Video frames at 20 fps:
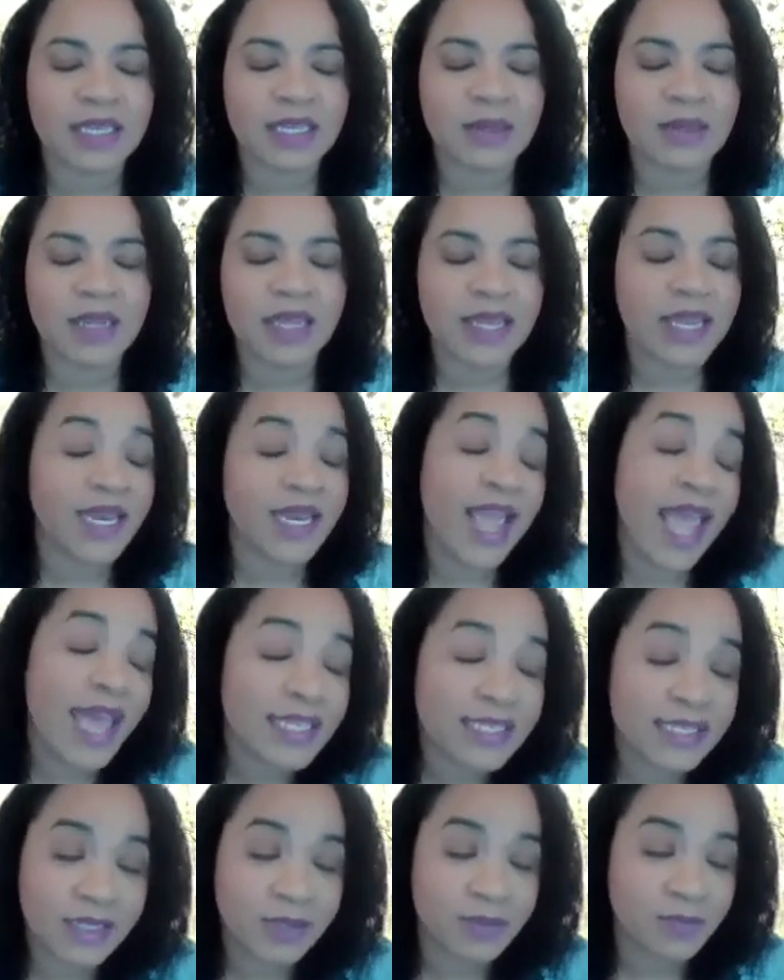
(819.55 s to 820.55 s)
and it
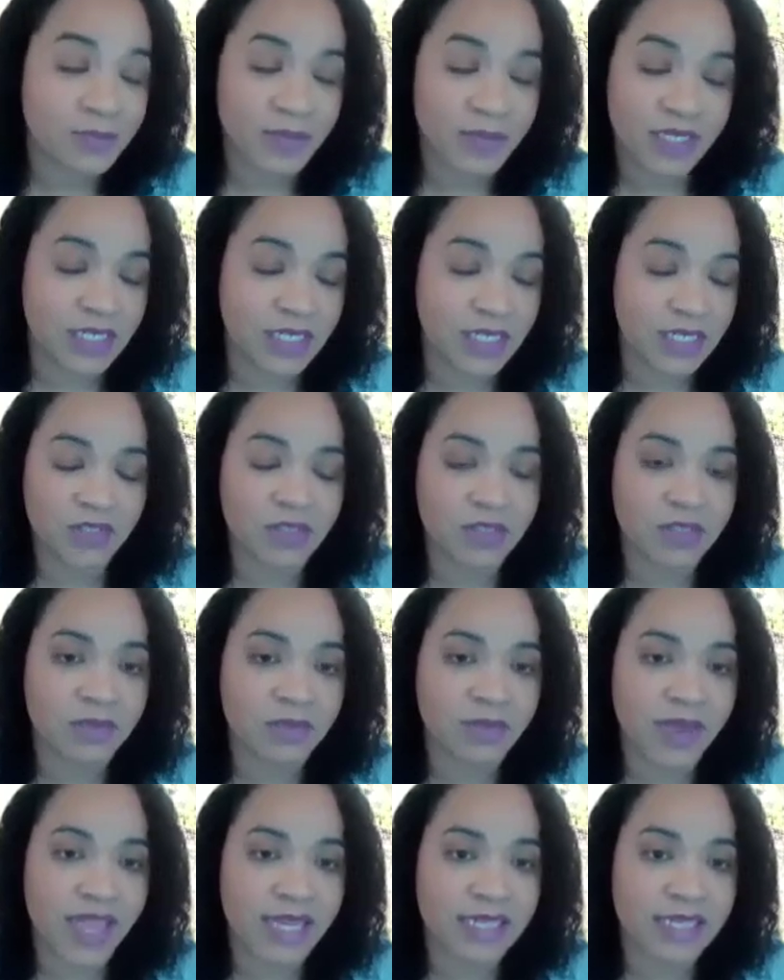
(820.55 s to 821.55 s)
has the potential to
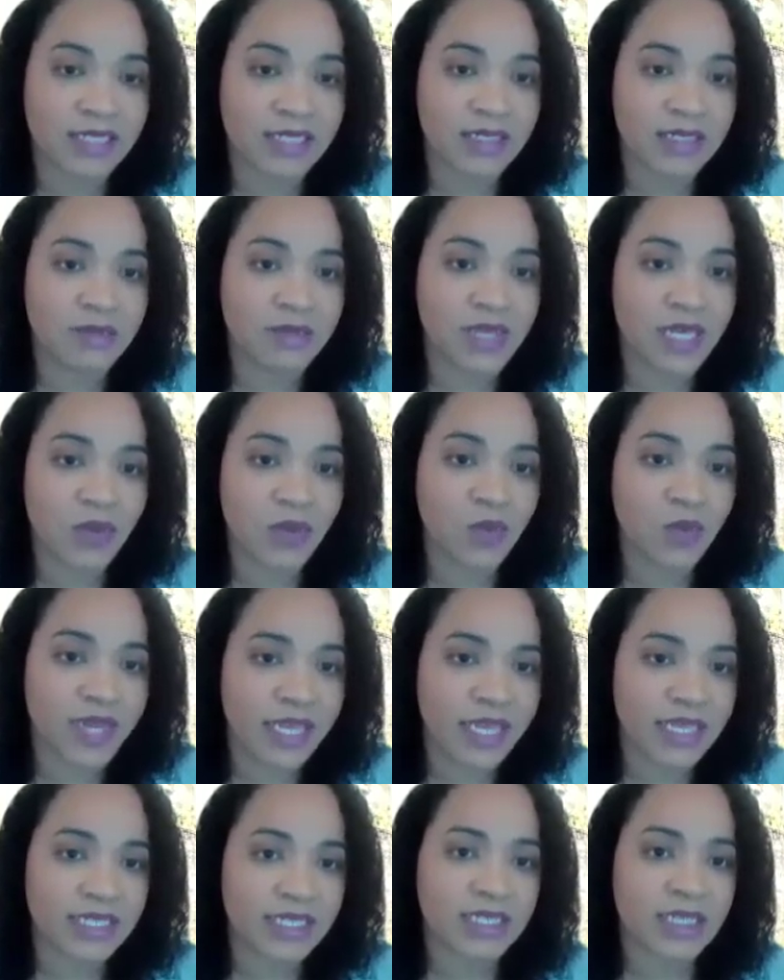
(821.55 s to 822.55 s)
impact us in many
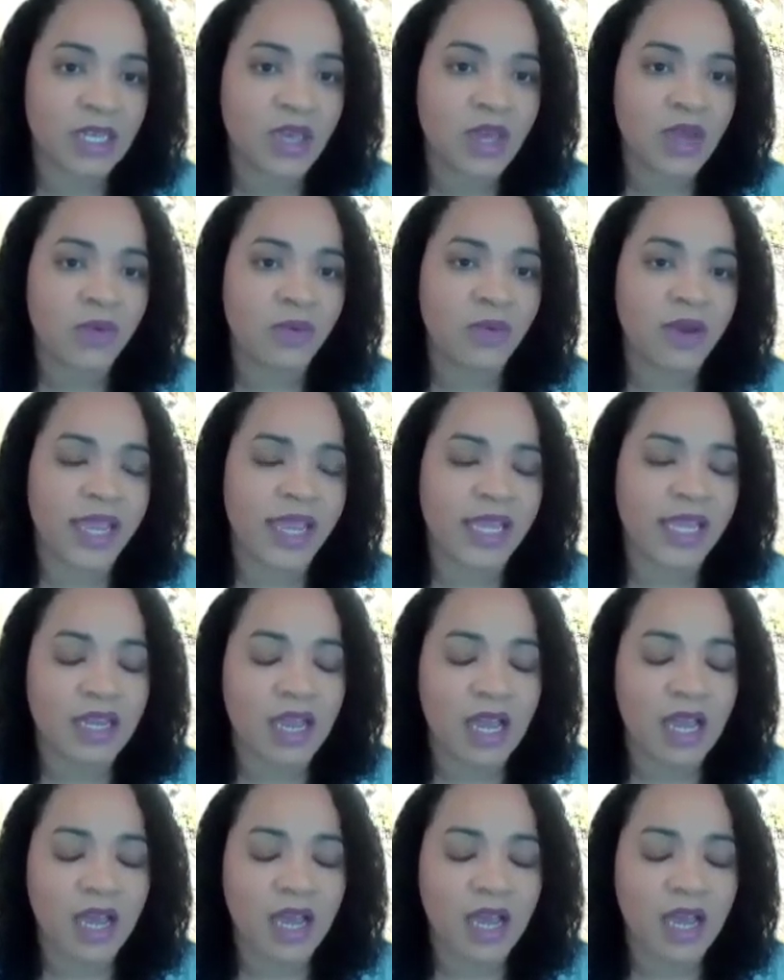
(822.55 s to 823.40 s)
ways, right?